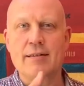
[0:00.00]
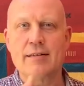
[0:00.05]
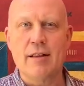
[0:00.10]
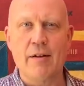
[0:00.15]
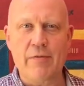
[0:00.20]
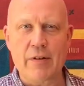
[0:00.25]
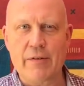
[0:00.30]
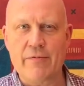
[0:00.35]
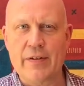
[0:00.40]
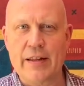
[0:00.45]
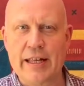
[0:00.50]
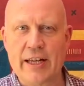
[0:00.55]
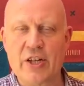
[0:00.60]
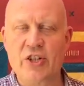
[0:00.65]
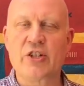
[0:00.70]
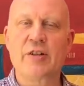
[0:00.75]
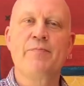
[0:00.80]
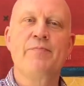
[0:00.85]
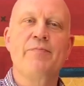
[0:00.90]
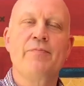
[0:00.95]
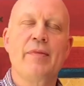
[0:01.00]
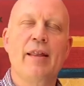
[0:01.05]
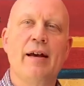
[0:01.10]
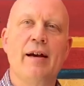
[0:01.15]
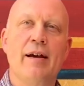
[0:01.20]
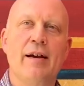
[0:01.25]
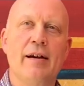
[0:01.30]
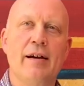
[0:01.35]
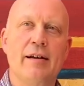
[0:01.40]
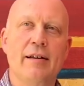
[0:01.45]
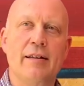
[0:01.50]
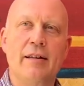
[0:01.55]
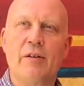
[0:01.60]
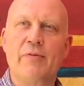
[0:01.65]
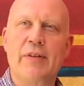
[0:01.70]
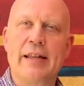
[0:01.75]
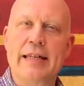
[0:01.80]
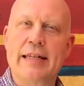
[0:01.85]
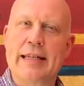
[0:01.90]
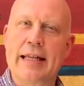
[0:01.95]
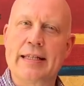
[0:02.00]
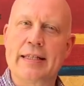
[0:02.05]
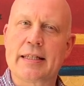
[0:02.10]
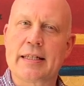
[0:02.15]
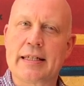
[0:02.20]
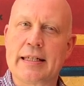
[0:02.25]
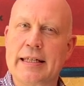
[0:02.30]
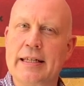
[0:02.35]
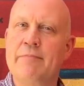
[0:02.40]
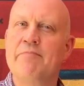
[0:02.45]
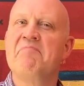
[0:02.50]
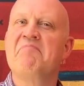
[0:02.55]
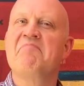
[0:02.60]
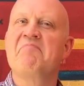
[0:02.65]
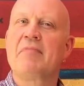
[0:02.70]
lovely finish uh, lovely intensity,